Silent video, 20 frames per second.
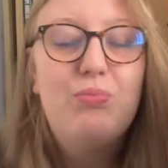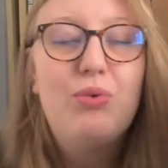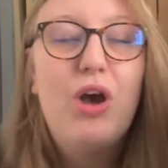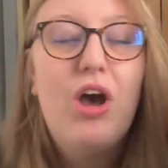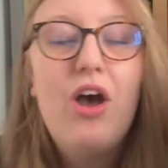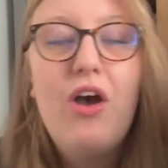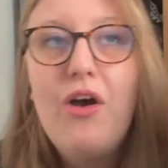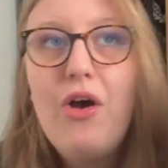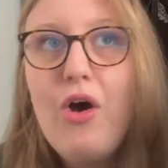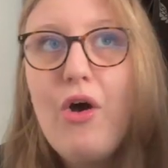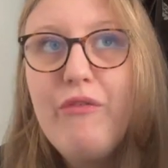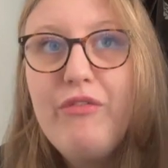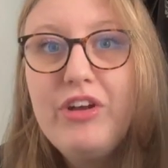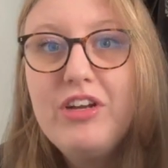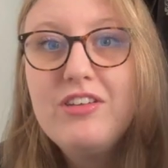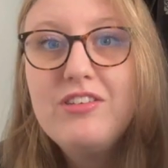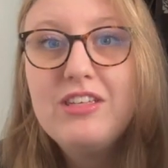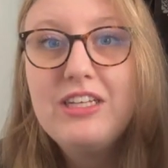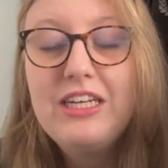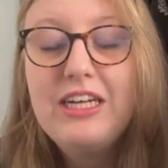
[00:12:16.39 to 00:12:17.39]
But
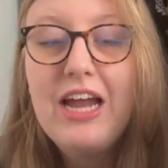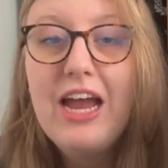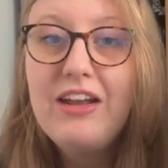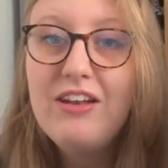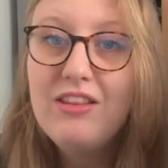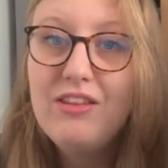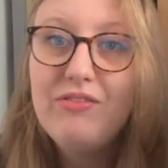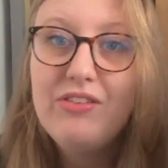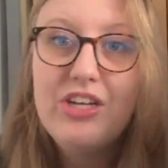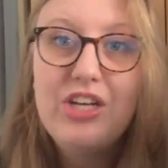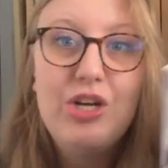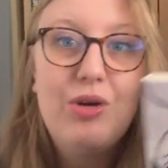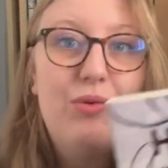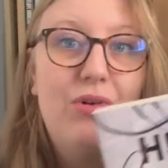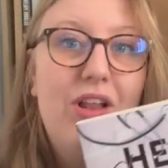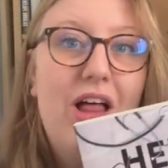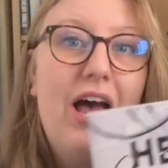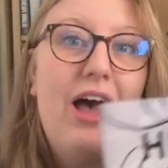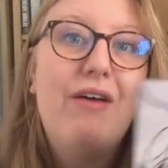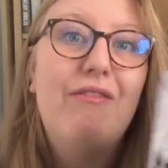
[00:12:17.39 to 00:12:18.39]
obviously, end of the video,
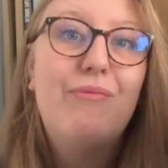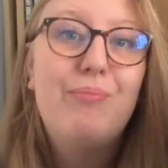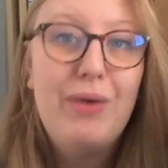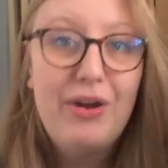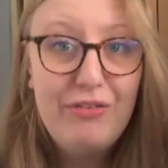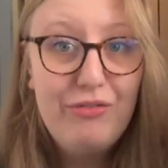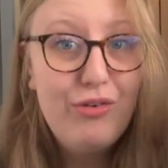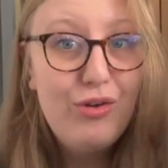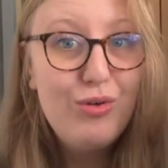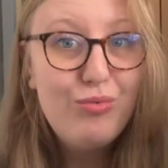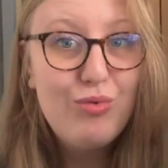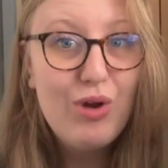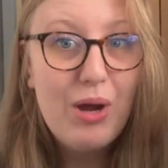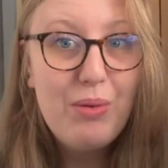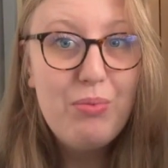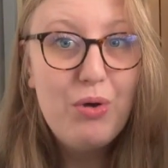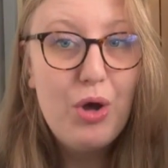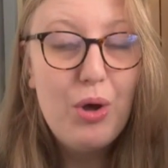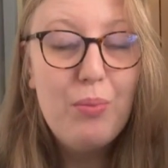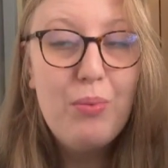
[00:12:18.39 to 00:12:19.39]
will have my full
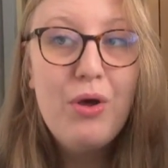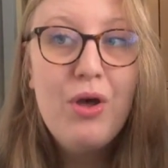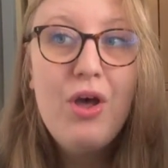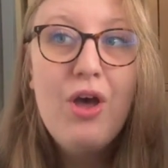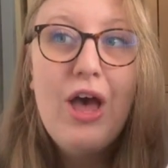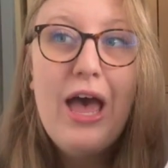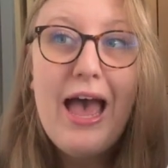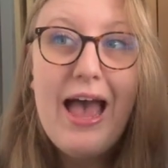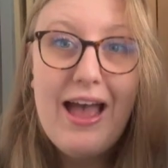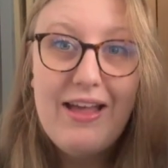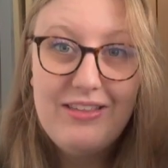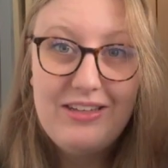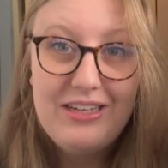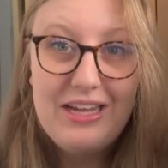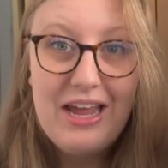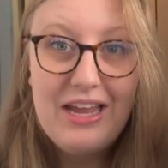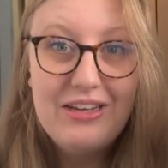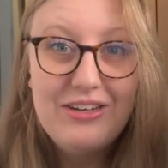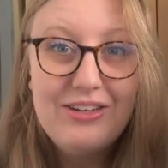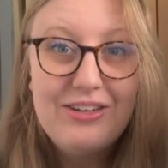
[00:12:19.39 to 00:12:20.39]
wrap up at the
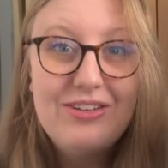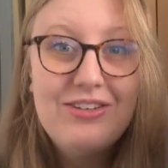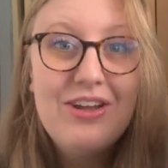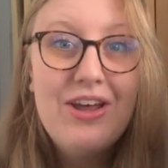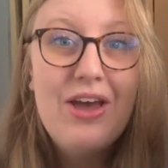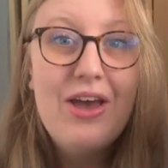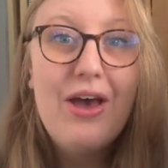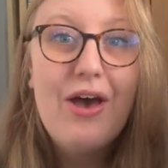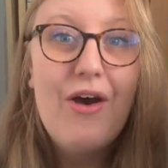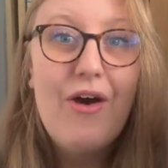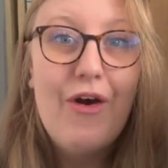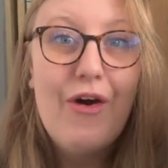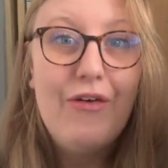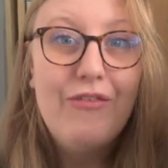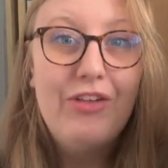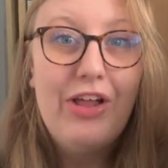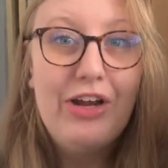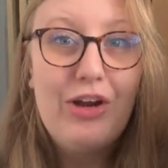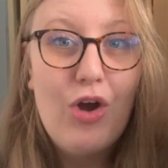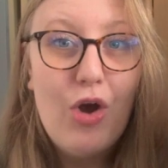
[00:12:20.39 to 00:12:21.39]
end of
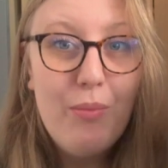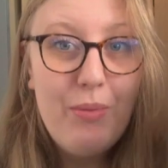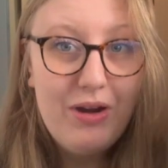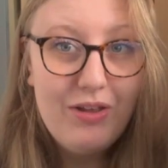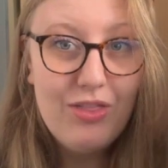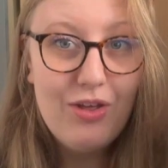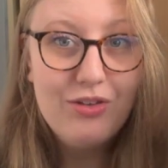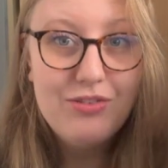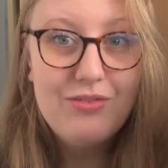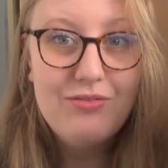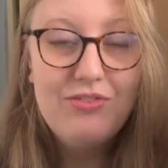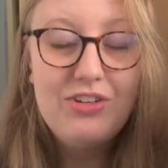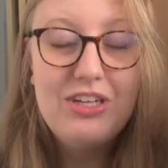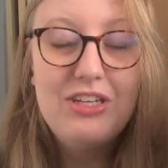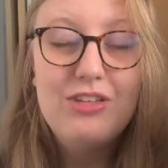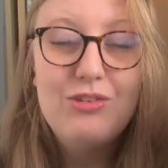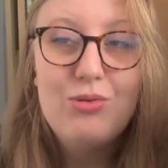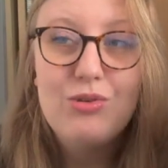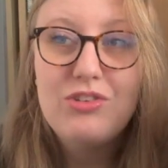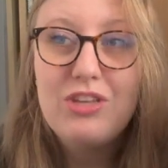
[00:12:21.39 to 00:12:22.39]
like all my thoughts and
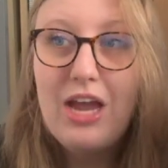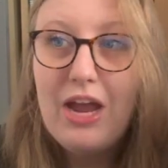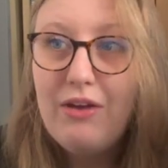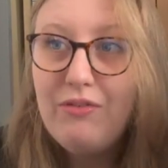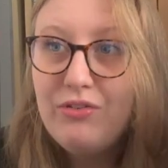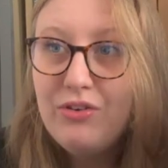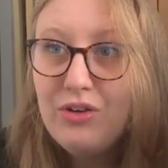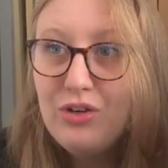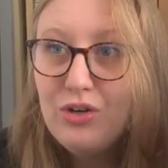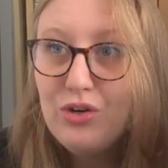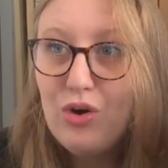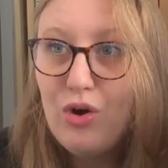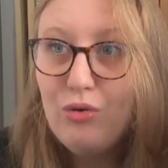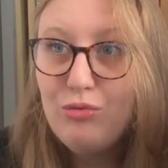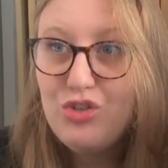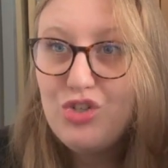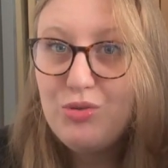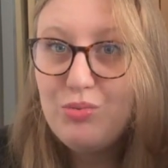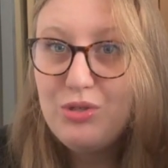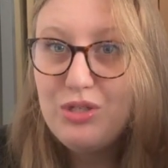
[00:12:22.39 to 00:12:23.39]
feelings once I've
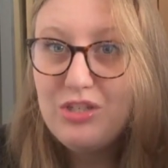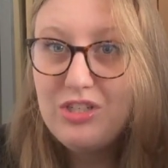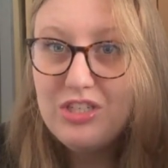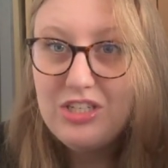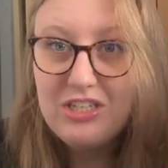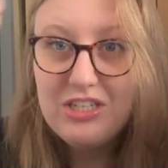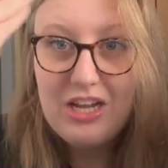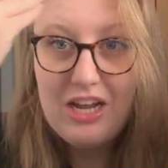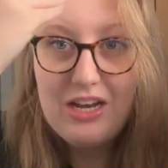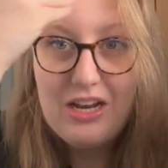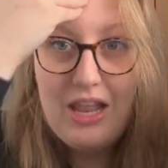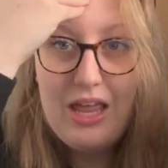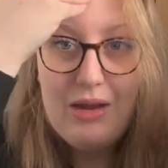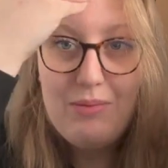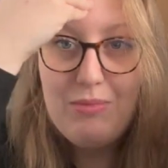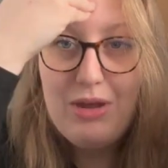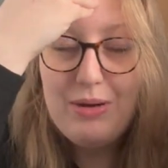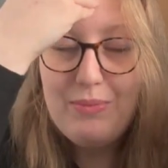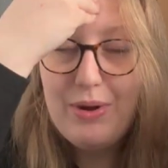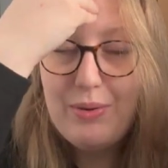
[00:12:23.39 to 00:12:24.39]
contributed and like
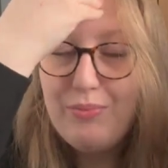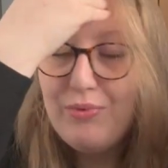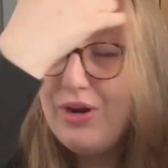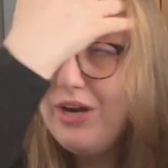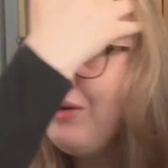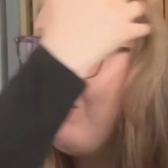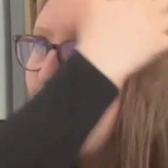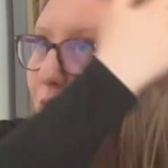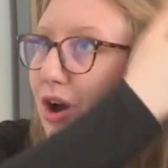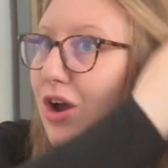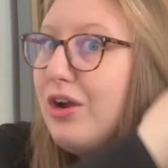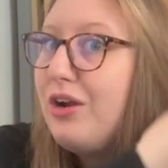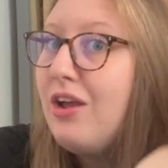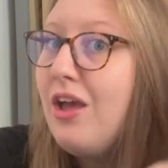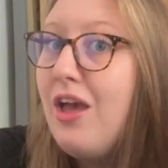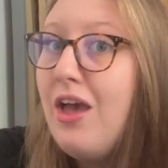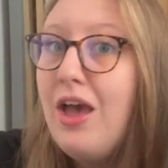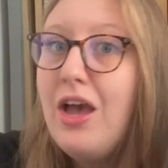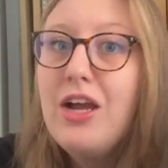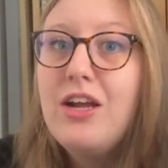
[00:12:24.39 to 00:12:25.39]
made my brain work,
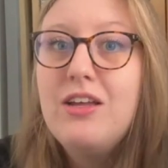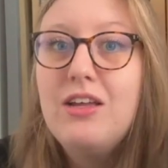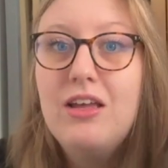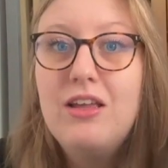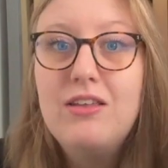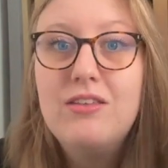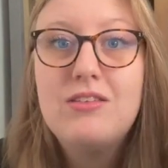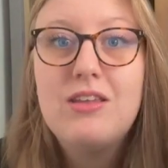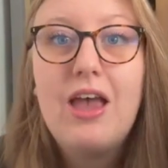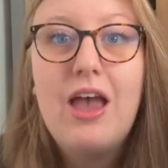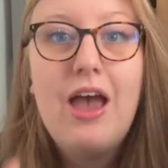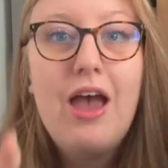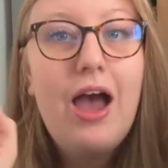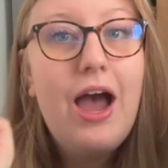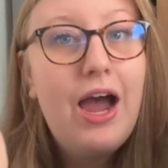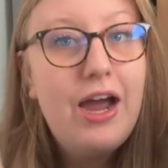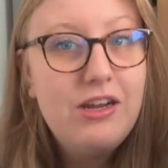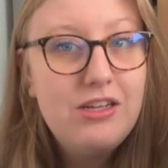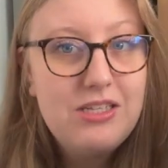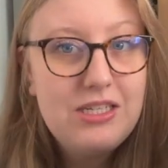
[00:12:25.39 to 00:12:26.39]
because
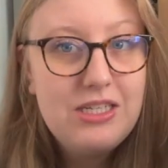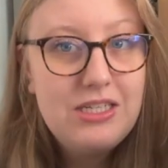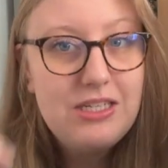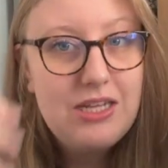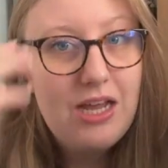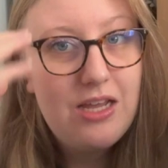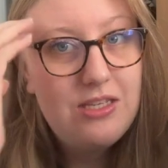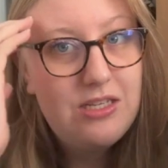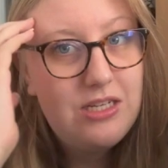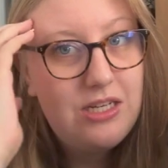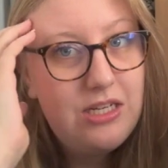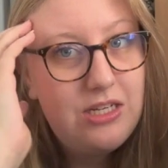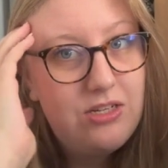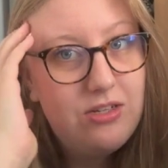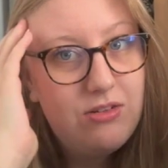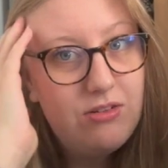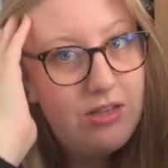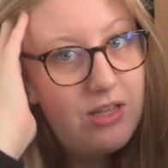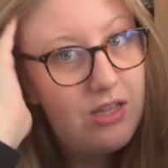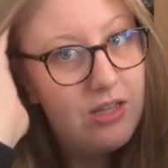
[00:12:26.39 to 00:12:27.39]
I've seen Destiny
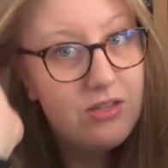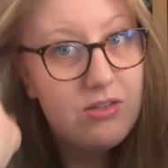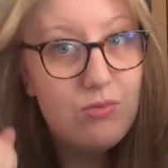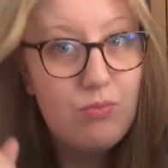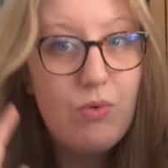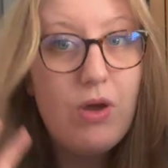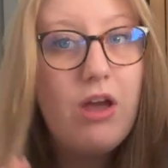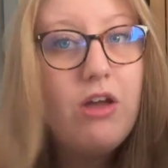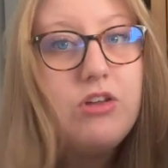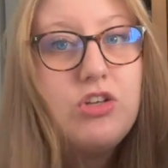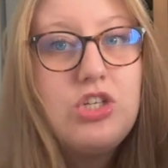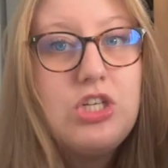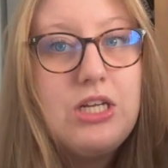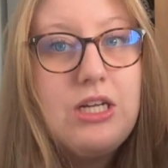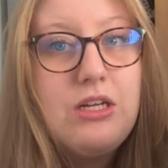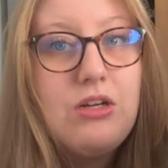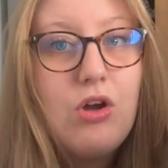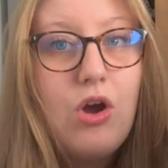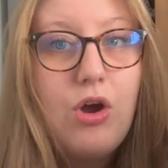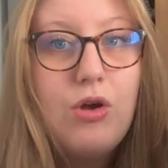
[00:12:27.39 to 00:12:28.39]
do this where
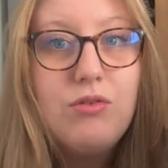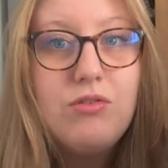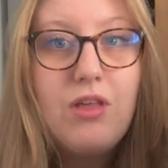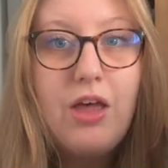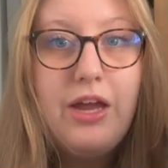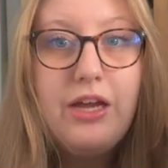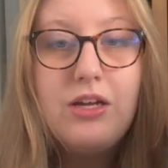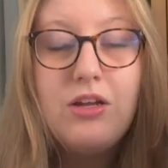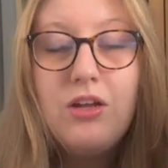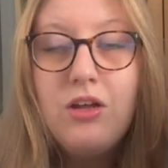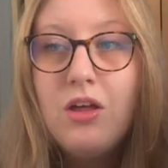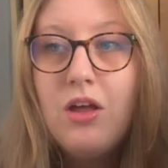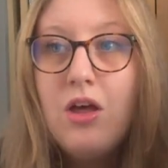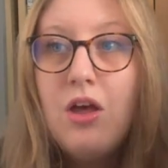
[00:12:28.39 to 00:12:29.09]
she goes like